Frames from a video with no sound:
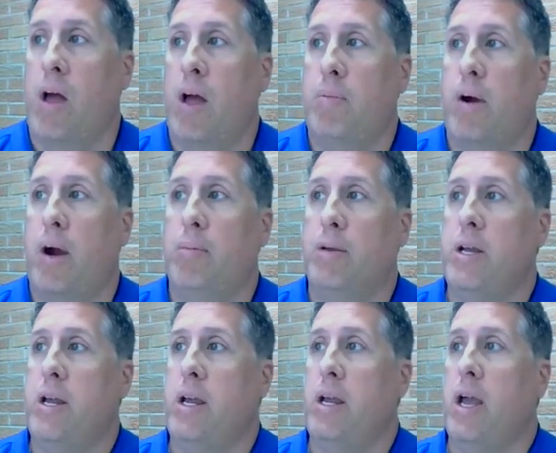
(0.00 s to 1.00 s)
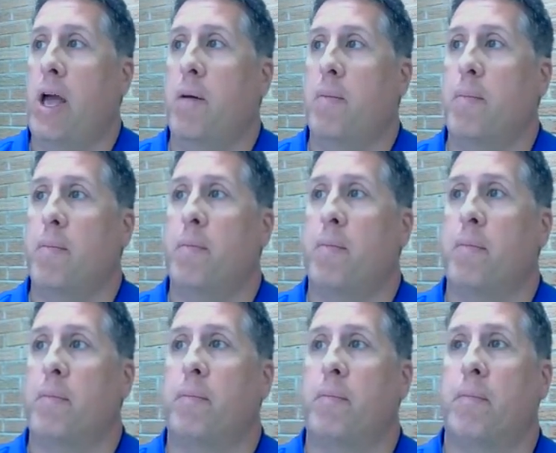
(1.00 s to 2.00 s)
I probably
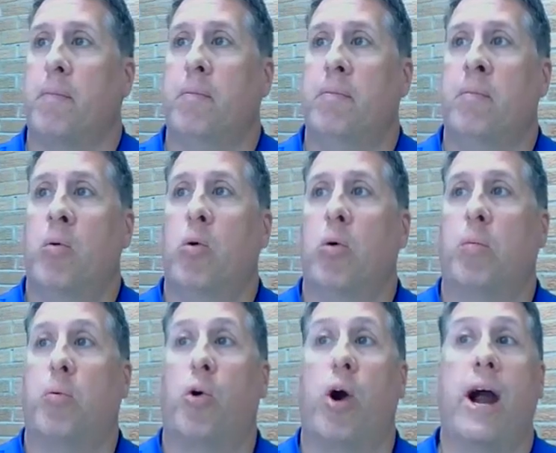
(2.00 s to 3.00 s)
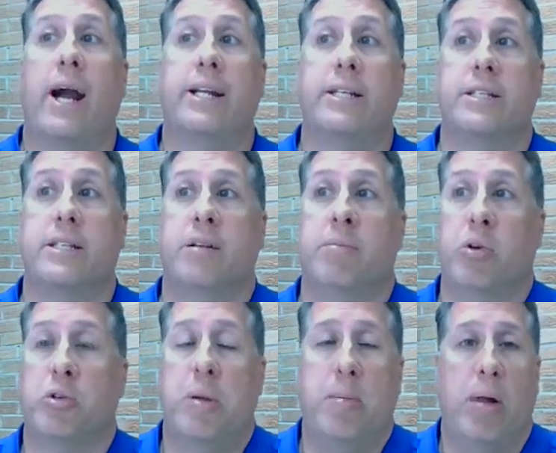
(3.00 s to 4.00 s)
am more practiced than
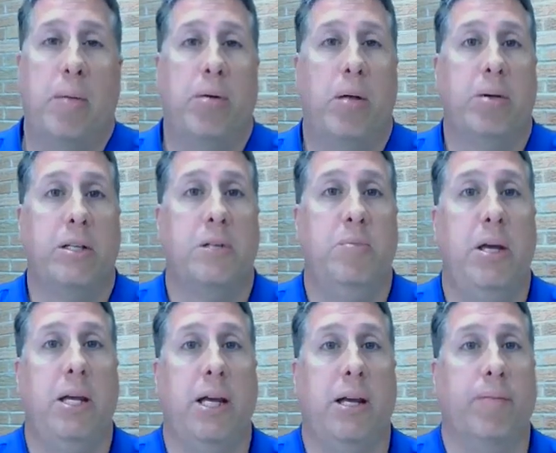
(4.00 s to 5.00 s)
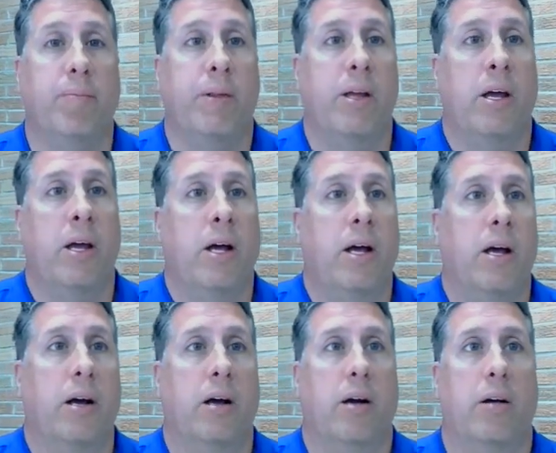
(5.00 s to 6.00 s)
most people at public speaking.
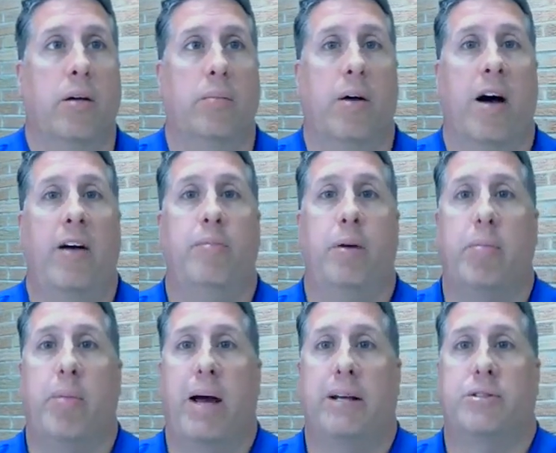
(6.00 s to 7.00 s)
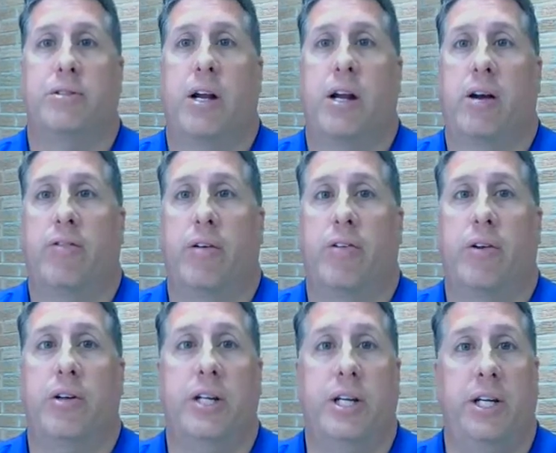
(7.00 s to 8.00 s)
Um, I've been a pastor now for
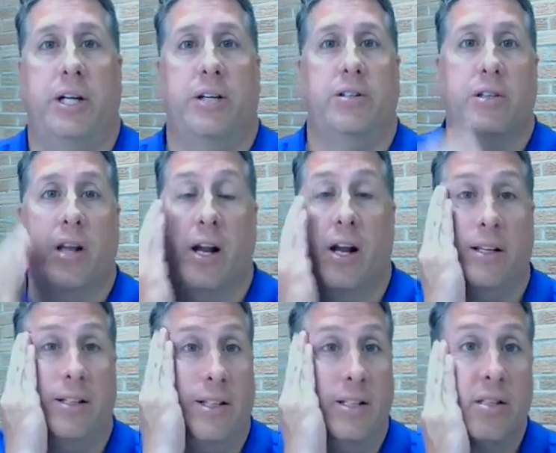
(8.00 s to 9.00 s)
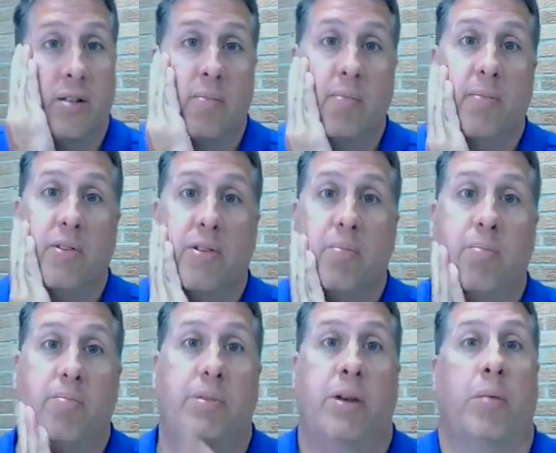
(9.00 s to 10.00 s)
13 years. and uh, I did some
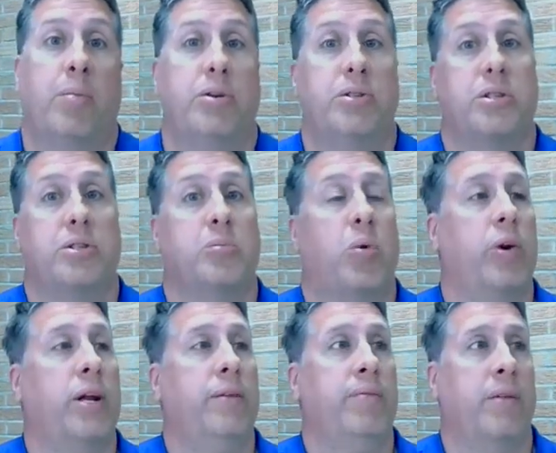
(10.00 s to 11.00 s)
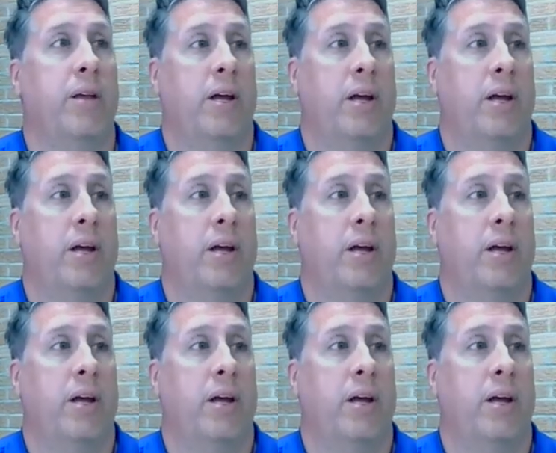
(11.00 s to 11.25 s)
some numbers this morning.